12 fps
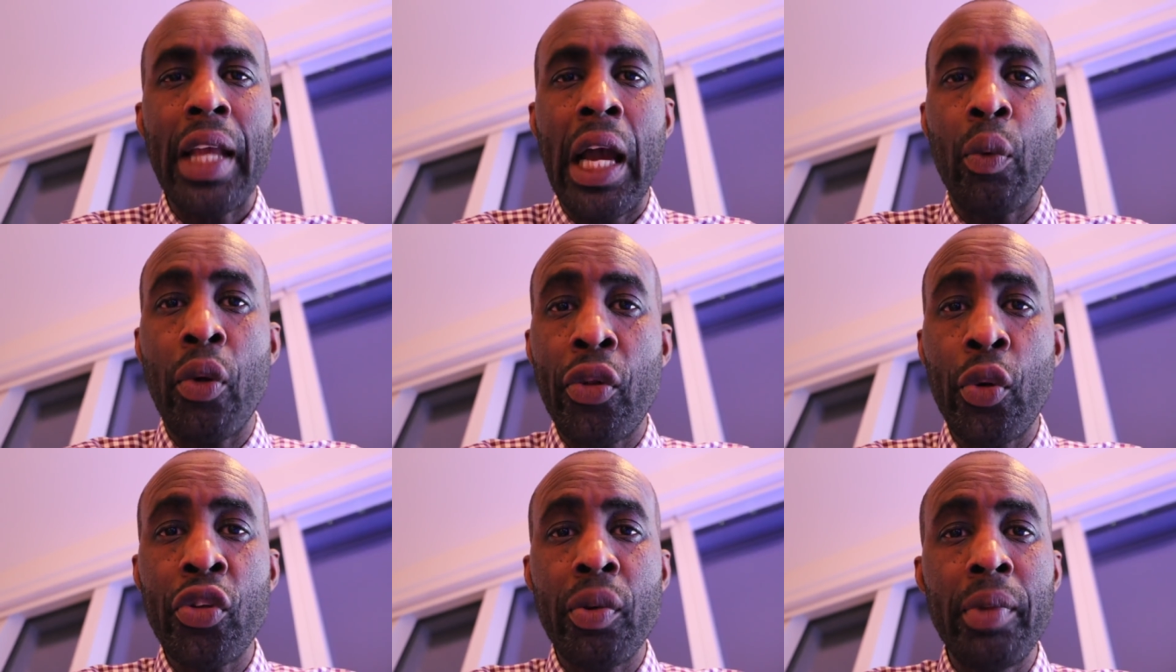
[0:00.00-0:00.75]
I will
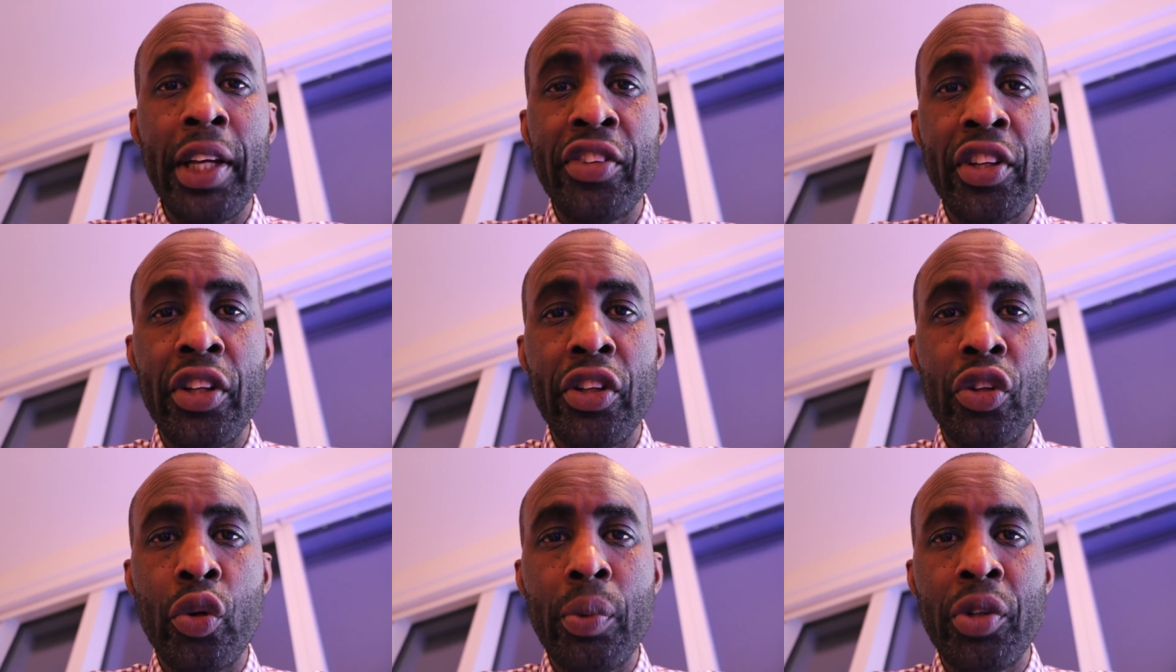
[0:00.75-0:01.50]
throw some links in the
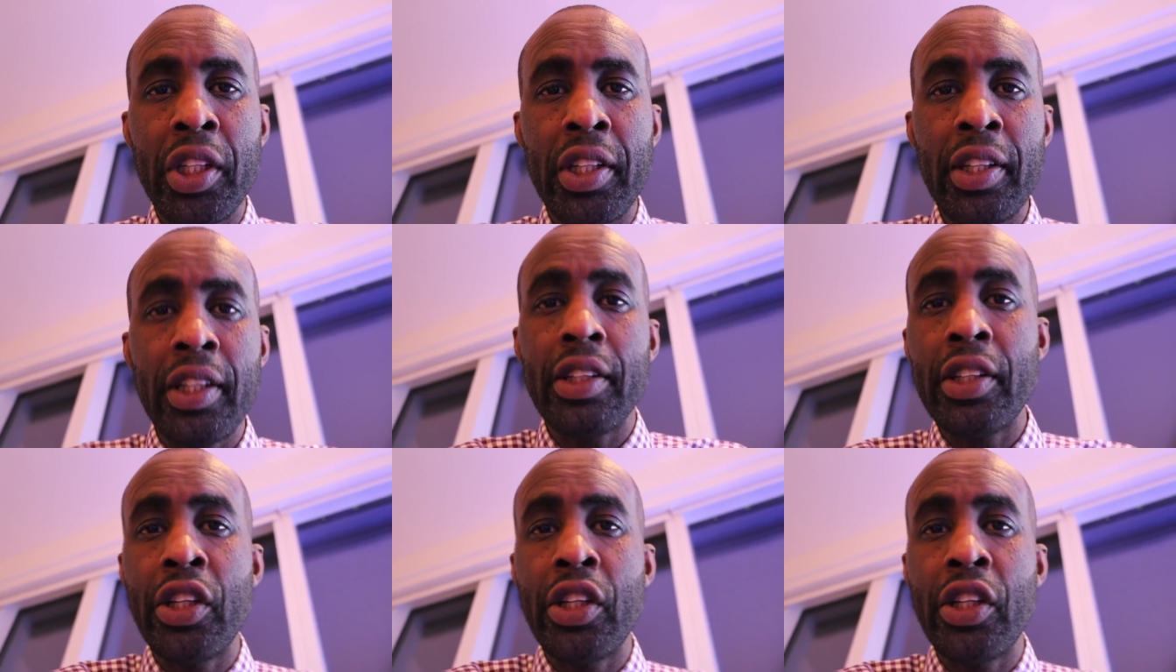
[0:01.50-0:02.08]
description.